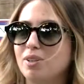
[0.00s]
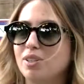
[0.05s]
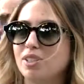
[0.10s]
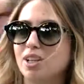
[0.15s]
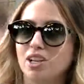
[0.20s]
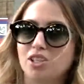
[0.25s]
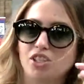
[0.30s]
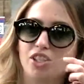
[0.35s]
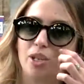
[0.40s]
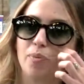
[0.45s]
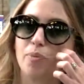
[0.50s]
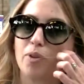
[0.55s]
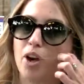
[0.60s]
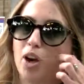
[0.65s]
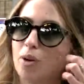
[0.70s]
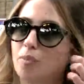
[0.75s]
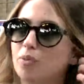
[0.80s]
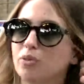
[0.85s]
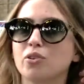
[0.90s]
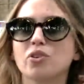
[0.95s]
we saw
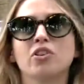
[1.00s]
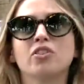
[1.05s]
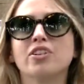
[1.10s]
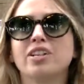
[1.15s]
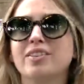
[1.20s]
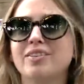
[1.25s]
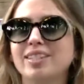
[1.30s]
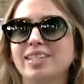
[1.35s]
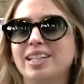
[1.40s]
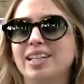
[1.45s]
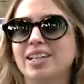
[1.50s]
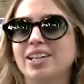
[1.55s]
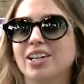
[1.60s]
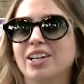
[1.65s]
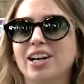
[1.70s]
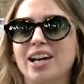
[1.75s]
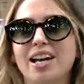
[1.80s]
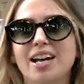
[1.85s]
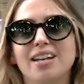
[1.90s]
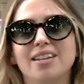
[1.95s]
Shipyard Brewery was
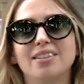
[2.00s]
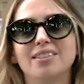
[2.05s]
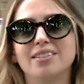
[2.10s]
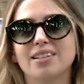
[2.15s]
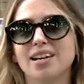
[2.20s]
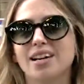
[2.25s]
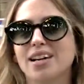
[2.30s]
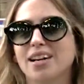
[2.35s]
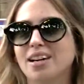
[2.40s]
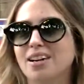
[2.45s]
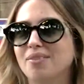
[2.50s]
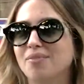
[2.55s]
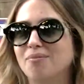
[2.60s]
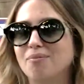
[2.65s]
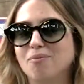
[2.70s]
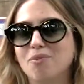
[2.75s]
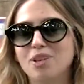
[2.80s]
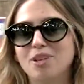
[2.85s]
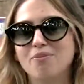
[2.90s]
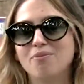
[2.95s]
here, and uh,
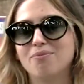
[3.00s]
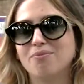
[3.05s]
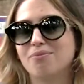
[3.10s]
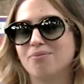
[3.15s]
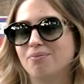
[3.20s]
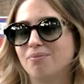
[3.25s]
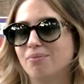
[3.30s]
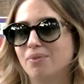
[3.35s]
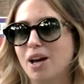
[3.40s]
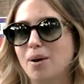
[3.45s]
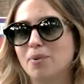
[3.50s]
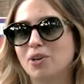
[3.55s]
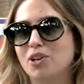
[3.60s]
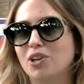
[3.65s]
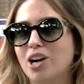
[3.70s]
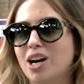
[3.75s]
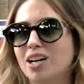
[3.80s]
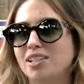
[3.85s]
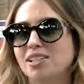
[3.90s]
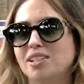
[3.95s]
we come
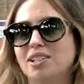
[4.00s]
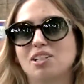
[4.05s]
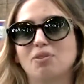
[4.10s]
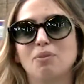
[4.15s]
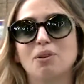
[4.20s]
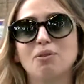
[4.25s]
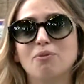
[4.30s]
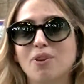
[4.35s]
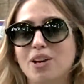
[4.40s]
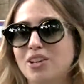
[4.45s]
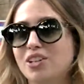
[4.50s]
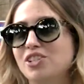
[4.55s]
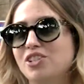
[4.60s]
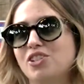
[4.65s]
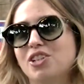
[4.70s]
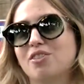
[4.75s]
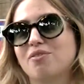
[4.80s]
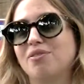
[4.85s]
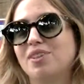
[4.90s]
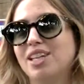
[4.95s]
across because we are very
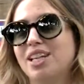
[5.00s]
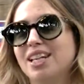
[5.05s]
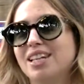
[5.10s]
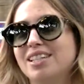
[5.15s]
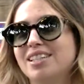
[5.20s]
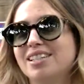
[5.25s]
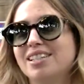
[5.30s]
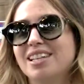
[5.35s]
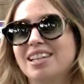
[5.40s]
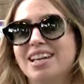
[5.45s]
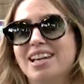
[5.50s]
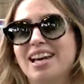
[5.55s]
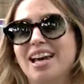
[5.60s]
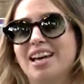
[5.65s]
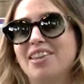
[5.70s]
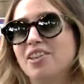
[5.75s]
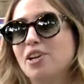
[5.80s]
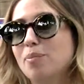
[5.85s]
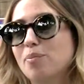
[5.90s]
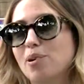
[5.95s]
strict vegans
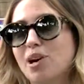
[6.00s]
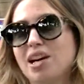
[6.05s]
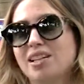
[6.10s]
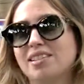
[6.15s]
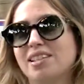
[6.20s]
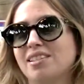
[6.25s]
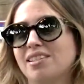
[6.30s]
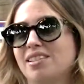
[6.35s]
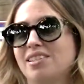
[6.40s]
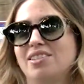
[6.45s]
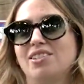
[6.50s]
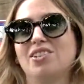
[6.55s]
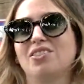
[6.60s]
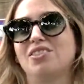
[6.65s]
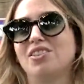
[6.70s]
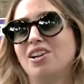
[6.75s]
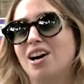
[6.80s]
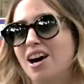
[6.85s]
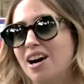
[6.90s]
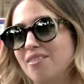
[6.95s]
and their processes are
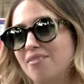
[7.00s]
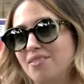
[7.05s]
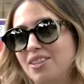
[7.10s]
not